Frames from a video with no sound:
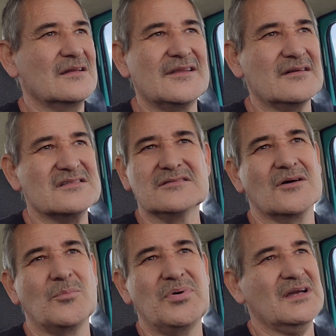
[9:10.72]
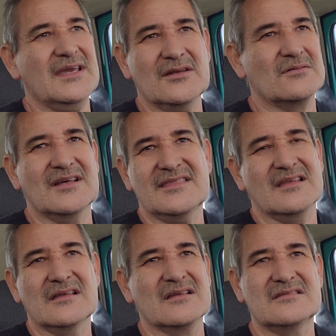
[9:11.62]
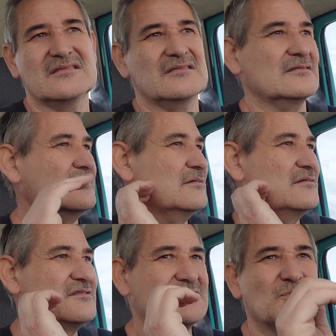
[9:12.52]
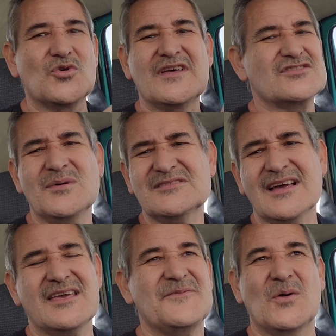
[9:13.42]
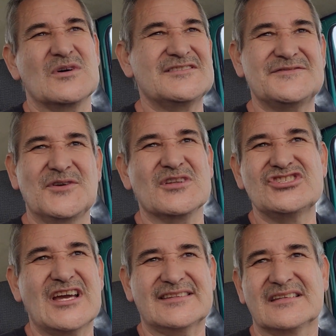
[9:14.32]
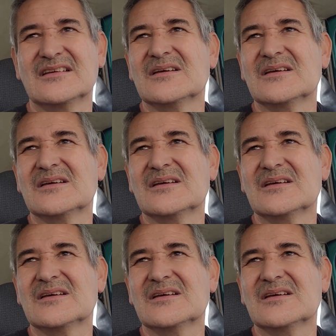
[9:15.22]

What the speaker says: There is no bucking, no nothing. It's smooth. It's almost like if it was fuel injected.